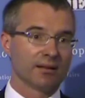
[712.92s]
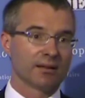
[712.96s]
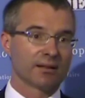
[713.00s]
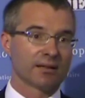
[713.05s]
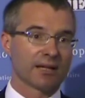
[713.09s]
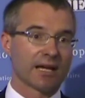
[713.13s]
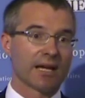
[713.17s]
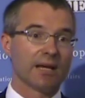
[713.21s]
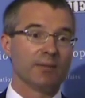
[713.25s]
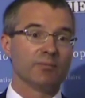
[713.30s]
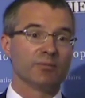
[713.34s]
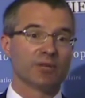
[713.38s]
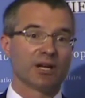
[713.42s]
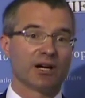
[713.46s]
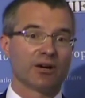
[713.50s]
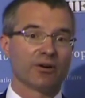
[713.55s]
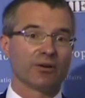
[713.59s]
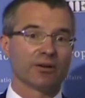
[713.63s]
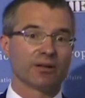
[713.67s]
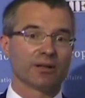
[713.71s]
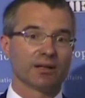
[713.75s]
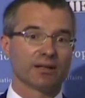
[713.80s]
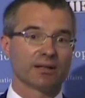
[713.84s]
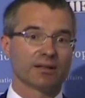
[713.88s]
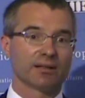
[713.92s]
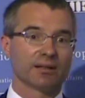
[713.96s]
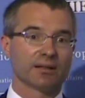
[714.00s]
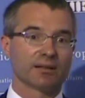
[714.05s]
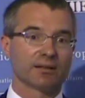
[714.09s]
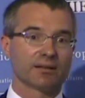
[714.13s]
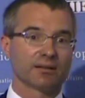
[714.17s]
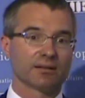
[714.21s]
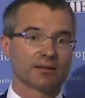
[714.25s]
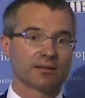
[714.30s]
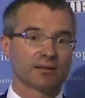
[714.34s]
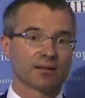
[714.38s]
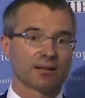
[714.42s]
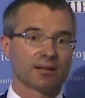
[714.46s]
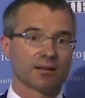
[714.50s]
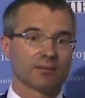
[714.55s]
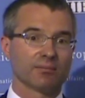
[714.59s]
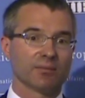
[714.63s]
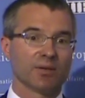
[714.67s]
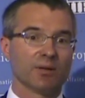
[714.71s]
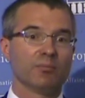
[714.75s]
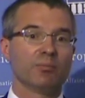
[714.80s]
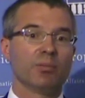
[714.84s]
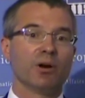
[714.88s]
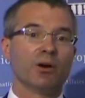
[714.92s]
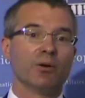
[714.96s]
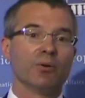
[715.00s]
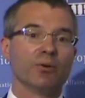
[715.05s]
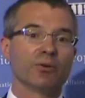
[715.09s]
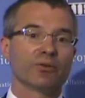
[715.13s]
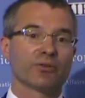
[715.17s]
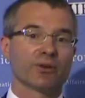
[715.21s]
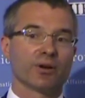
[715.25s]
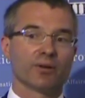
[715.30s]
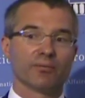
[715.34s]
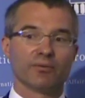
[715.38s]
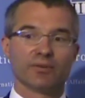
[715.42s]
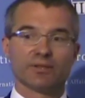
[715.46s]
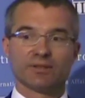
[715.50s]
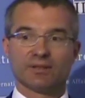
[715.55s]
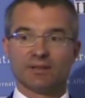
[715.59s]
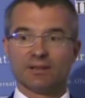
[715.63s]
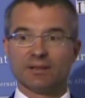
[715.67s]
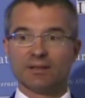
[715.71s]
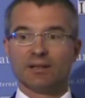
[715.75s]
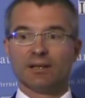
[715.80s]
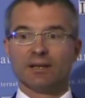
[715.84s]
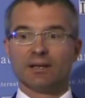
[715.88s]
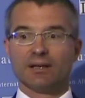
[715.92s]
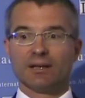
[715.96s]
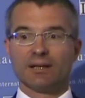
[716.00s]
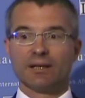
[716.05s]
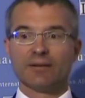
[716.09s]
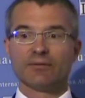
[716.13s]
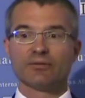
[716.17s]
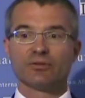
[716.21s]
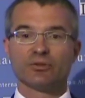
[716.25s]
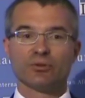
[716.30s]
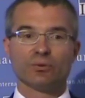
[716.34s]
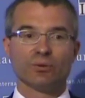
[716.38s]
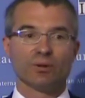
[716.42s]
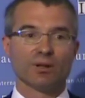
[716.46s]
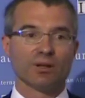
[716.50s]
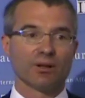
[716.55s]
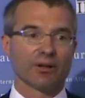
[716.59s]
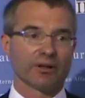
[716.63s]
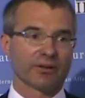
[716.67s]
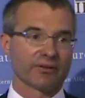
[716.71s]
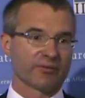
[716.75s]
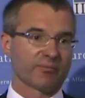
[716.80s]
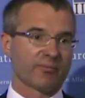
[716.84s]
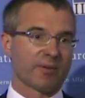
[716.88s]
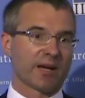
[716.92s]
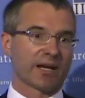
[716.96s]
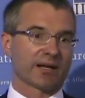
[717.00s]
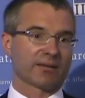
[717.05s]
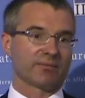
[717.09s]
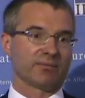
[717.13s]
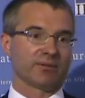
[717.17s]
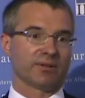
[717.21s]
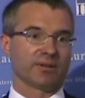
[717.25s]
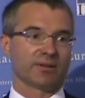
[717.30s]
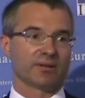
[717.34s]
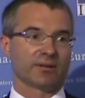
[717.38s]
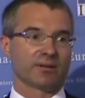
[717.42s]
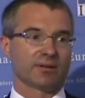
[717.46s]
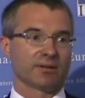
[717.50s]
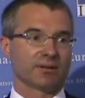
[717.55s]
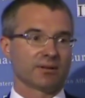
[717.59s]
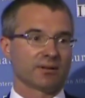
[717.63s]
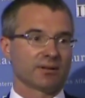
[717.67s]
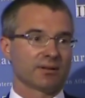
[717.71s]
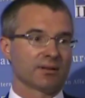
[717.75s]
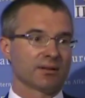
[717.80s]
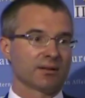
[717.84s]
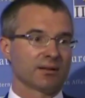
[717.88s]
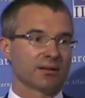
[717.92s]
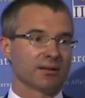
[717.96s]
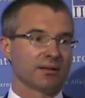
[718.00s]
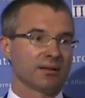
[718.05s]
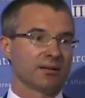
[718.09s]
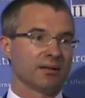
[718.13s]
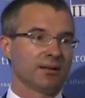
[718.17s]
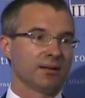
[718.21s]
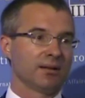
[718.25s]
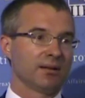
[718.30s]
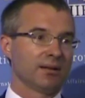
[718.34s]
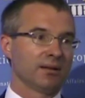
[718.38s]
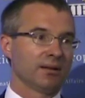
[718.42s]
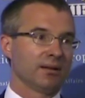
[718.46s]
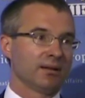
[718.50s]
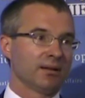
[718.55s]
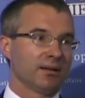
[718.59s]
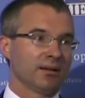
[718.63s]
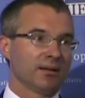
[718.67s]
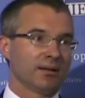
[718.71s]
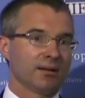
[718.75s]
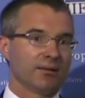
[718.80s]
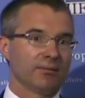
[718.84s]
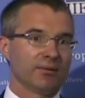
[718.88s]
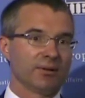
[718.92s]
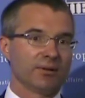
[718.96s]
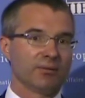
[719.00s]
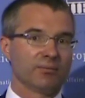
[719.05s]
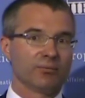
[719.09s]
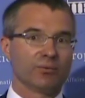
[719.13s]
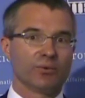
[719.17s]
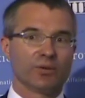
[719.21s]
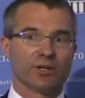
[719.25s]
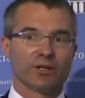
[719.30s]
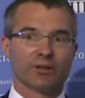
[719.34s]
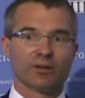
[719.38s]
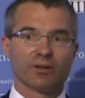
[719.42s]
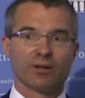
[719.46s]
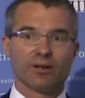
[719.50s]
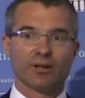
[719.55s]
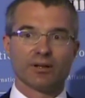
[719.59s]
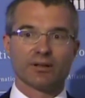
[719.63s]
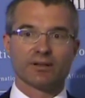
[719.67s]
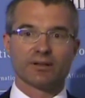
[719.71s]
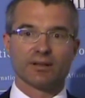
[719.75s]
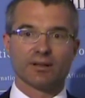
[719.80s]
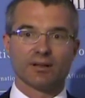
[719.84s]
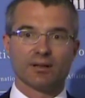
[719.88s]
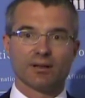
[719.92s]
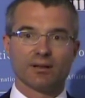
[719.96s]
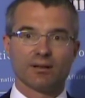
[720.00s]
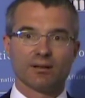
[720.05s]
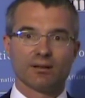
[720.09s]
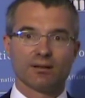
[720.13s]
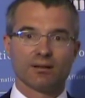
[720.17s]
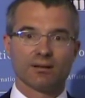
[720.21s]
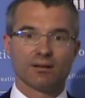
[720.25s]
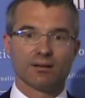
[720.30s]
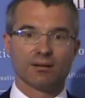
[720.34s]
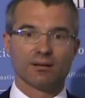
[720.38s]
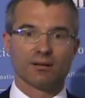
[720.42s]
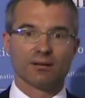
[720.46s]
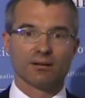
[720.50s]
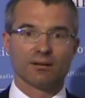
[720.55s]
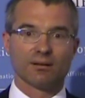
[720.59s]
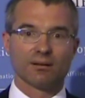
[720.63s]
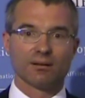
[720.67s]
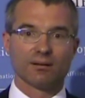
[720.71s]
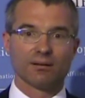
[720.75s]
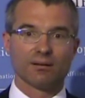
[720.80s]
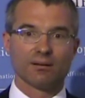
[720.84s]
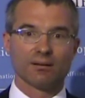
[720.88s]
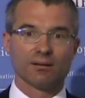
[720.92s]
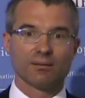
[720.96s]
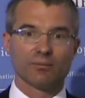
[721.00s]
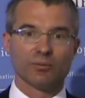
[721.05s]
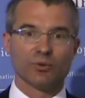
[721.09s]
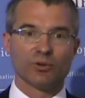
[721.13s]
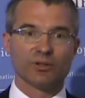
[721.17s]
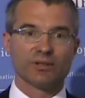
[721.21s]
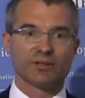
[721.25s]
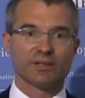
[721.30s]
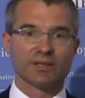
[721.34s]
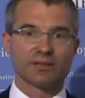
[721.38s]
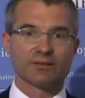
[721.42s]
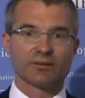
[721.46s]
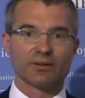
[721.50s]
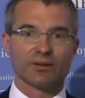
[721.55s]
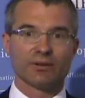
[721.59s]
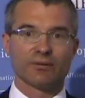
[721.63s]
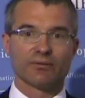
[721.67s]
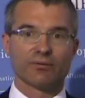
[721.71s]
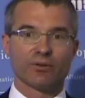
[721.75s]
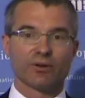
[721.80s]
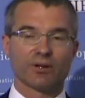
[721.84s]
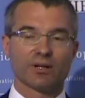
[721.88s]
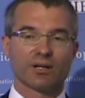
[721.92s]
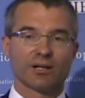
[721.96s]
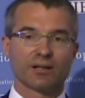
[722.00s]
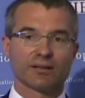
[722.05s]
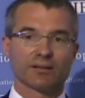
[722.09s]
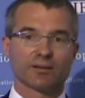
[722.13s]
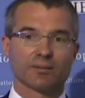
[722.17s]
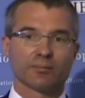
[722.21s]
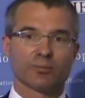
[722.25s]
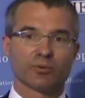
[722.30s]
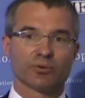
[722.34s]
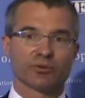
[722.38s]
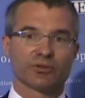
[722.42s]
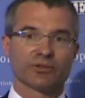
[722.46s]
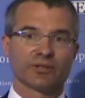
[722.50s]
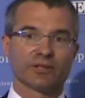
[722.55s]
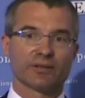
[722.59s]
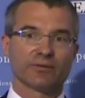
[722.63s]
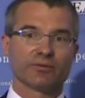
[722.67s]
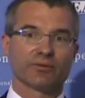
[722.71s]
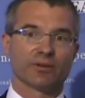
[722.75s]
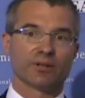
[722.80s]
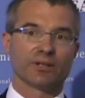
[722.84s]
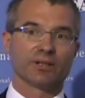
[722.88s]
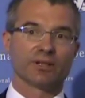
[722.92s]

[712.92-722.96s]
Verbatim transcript: came down at that time, and both obviously gives you a lot of backwind. And uh, I mean, we are not uh, Moody's is not a forecaster per se for